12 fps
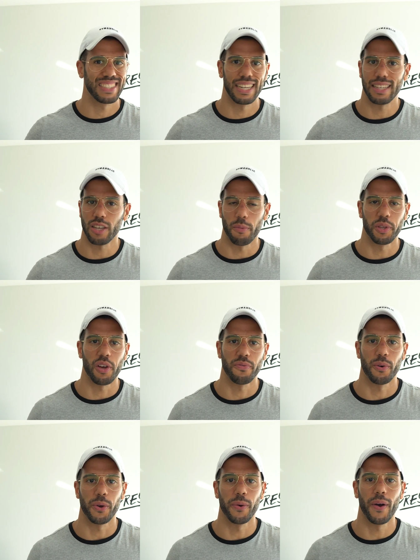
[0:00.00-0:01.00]
it's gonna be tough
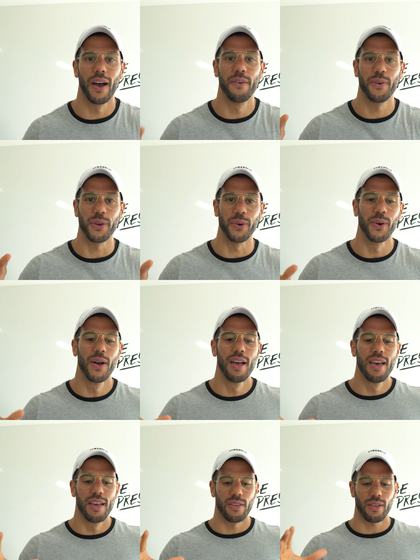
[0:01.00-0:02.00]
for you.
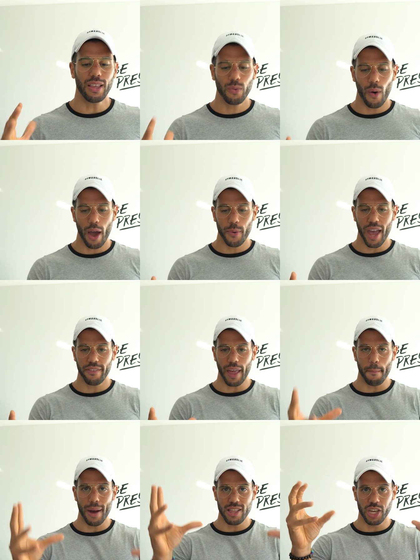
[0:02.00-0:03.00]
So that's why we have
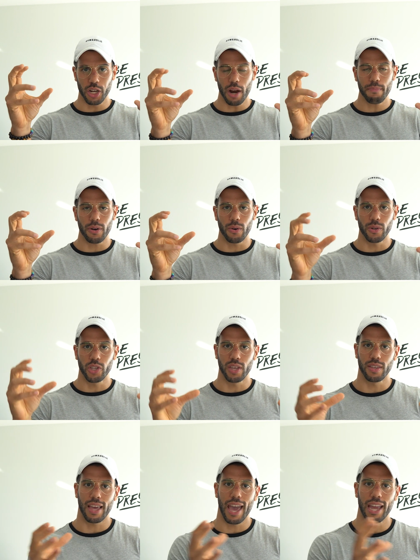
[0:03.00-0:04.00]
that magic number, which
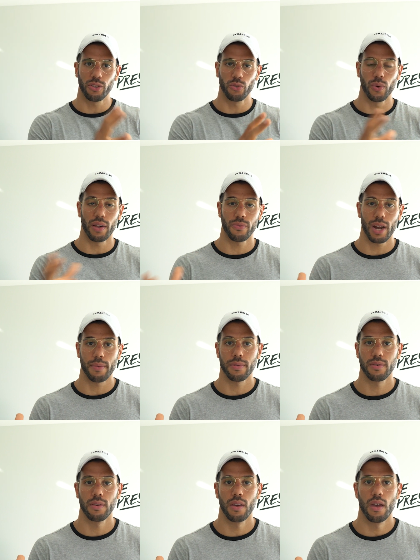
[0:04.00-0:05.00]
is 8 to 12
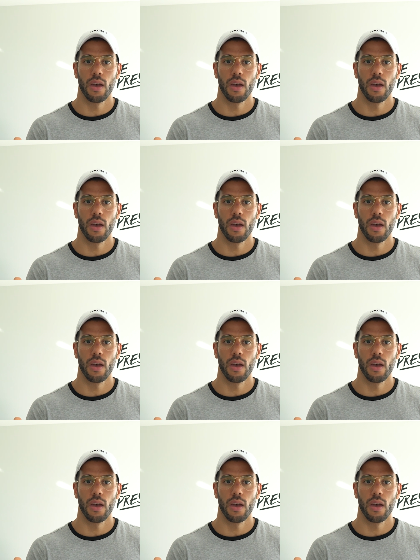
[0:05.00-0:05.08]
reps.